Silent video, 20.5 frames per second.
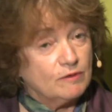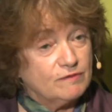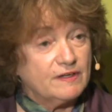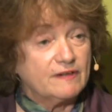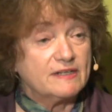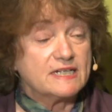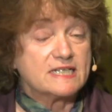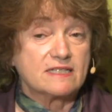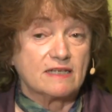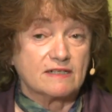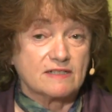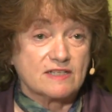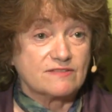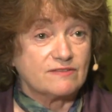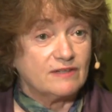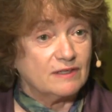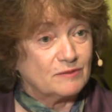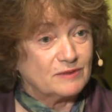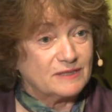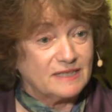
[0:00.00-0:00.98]
or very
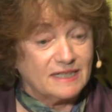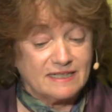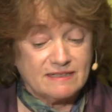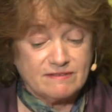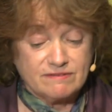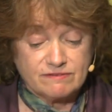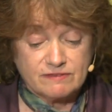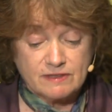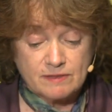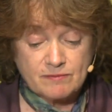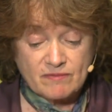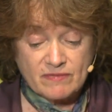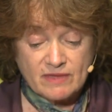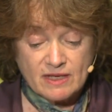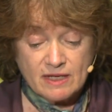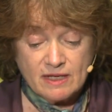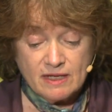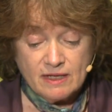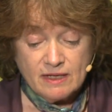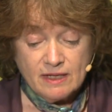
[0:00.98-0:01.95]
satisfied with life,
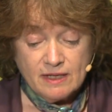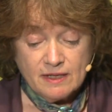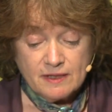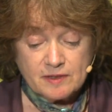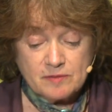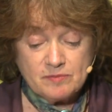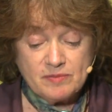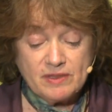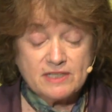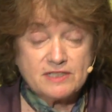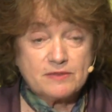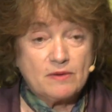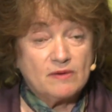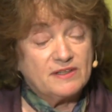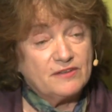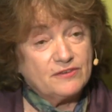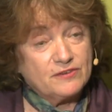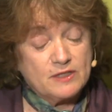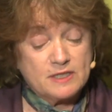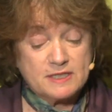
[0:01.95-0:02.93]
compared to
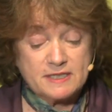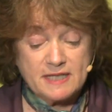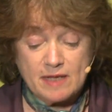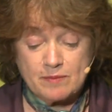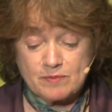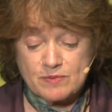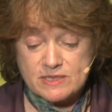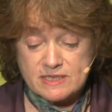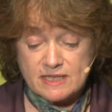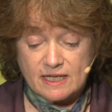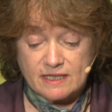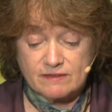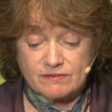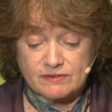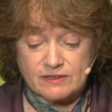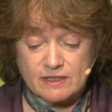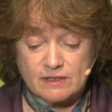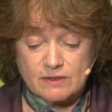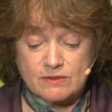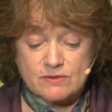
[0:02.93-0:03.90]
only 38% of
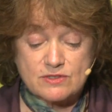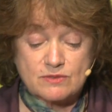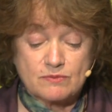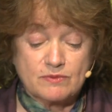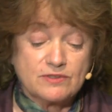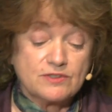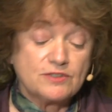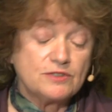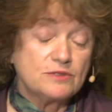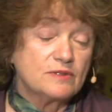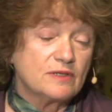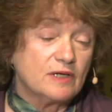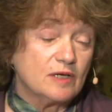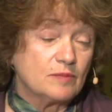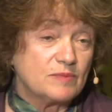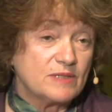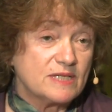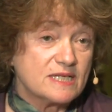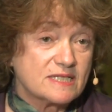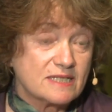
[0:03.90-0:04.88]
those with two
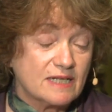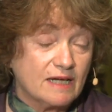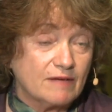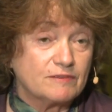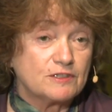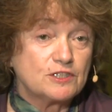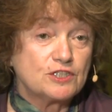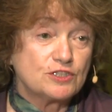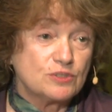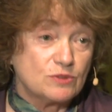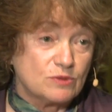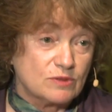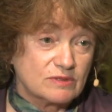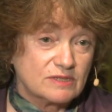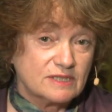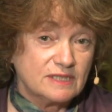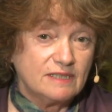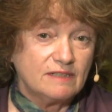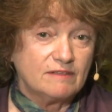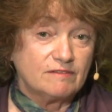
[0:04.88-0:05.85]
copies of the short
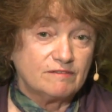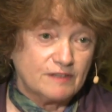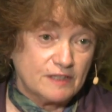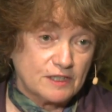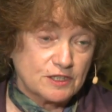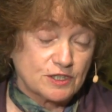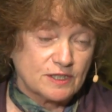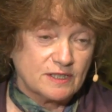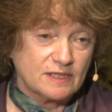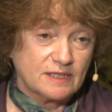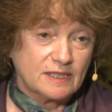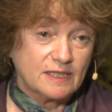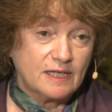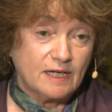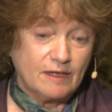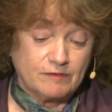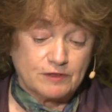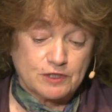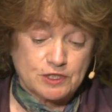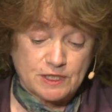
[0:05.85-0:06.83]
version of the